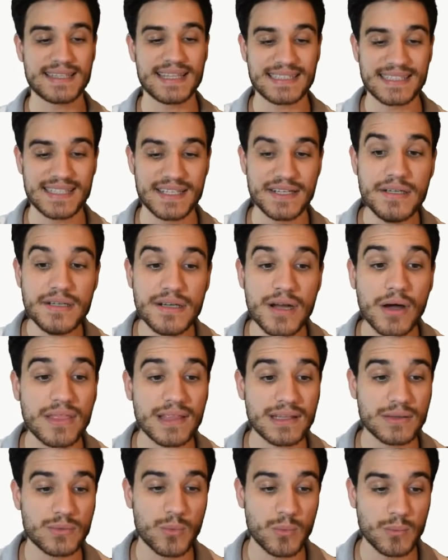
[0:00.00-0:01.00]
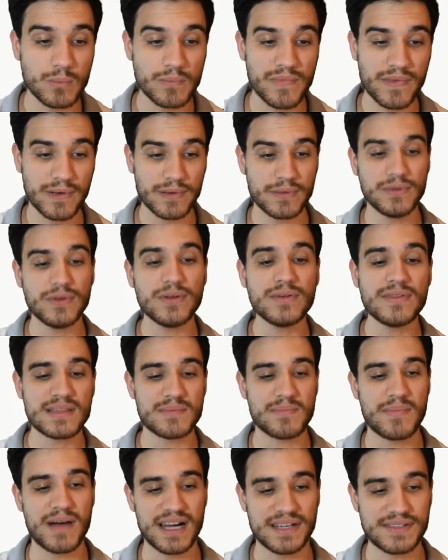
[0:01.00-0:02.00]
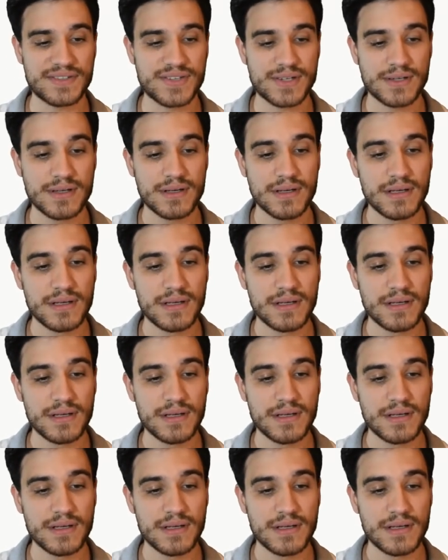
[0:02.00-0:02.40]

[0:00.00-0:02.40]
That's not that much.